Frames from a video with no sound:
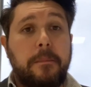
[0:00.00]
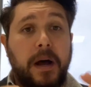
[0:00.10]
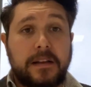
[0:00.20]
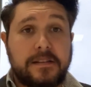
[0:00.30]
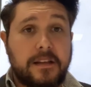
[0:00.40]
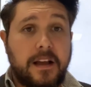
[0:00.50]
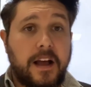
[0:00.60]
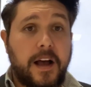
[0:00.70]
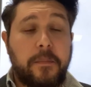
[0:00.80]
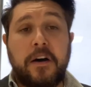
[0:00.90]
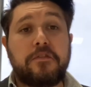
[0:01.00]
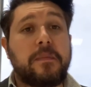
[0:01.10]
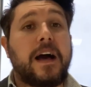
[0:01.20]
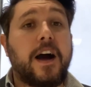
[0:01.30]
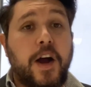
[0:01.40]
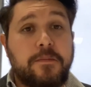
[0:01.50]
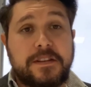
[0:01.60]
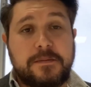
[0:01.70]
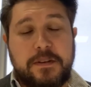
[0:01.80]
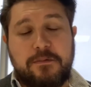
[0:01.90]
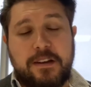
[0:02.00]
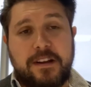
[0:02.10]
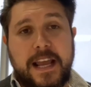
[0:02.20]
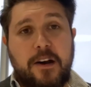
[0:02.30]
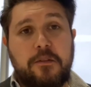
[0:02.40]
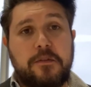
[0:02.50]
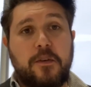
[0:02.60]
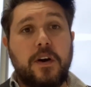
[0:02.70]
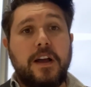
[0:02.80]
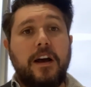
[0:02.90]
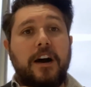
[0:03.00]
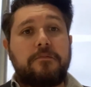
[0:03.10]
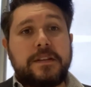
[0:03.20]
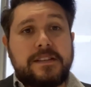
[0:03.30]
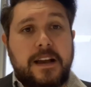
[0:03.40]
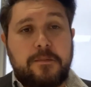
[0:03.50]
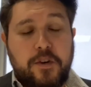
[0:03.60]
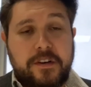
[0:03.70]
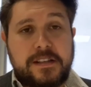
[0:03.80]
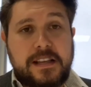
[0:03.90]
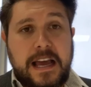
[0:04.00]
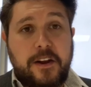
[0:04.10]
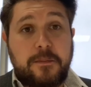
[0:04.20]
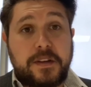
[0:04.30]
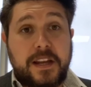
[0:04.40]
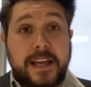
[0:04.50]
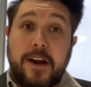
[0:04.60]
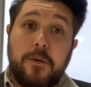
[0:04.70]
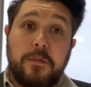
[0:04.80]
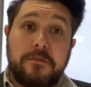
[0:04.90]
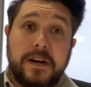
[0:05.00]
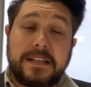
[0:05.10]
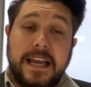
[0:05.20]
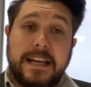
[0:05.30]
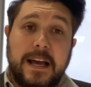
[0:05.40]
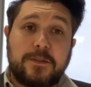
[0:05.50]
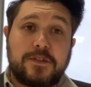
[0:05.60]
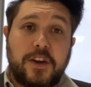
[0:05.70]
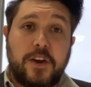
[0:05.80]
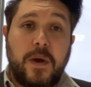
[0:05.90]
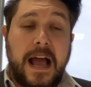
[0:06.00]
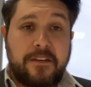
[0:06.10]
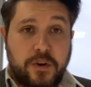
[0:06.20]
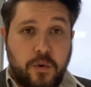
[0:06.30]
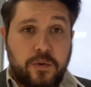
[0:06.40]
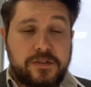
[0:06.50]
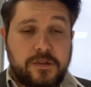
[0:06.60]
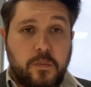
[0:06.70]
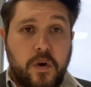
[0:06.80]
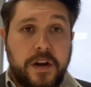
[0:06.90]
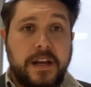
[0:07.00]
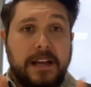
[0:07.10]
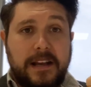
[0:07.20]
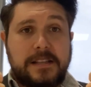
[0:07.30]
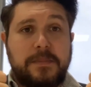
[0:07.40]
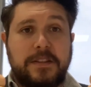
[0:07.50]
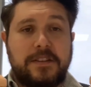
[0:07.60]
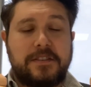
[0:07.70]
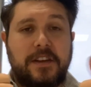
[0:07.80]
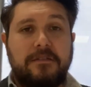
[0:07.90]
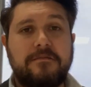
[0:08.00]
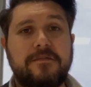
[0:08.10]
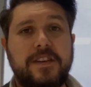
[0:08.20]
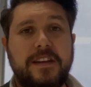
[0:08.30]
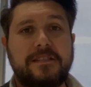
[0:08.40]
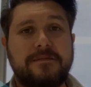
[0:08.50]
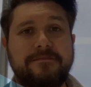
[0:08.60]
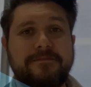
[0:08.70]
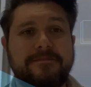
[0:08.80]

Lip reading: But apart from that, I hope this has been really, really helpful. I've been Sam Norris and I'm going to get on with my day now. So have an awesome one and speak to you soon. Cheers.